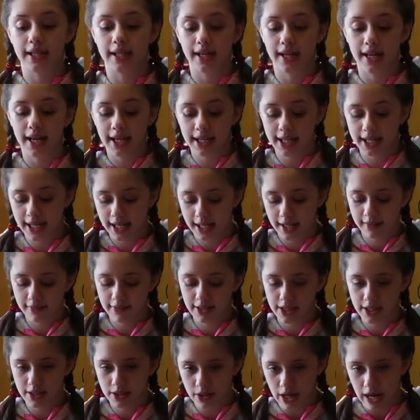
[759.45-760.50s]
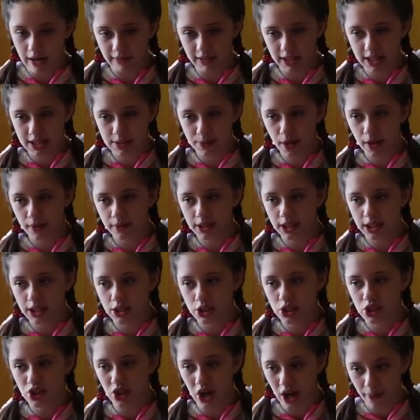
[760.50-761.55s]
Like, I can't even describe it. It's probably like
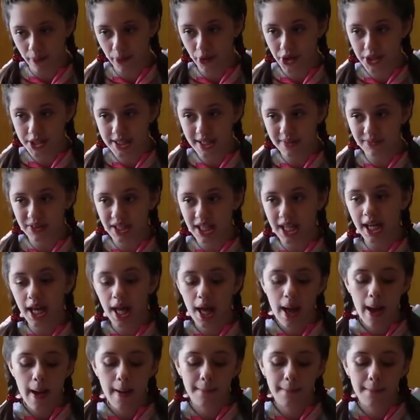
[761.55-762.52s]
strawberry or something,